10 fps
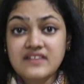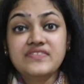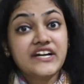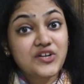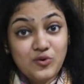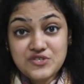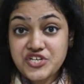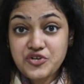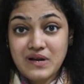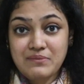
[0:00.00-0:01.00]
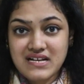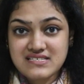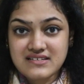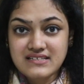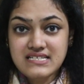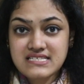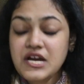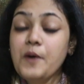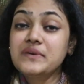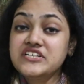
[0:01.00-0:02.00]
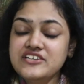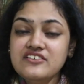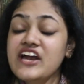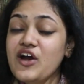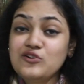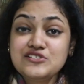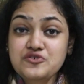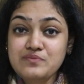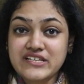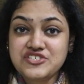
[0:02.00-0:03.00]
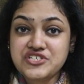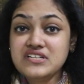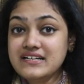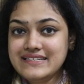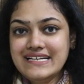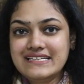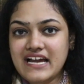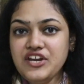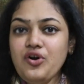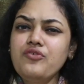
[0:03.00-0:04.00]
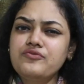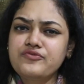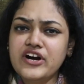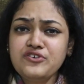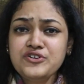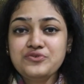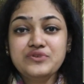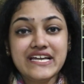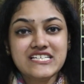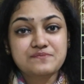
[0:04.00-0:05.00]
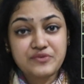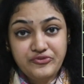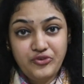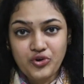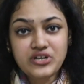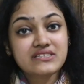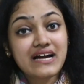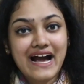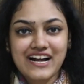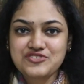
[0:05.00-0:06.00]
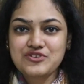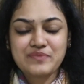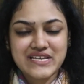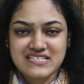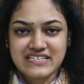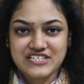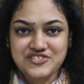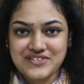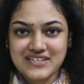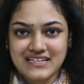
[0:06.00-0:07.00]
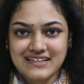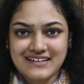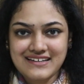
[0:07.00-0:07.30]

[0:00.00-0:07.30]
That goes into my master list, but here I also mention a deadline of 1 or 2 days before the actual presentation day.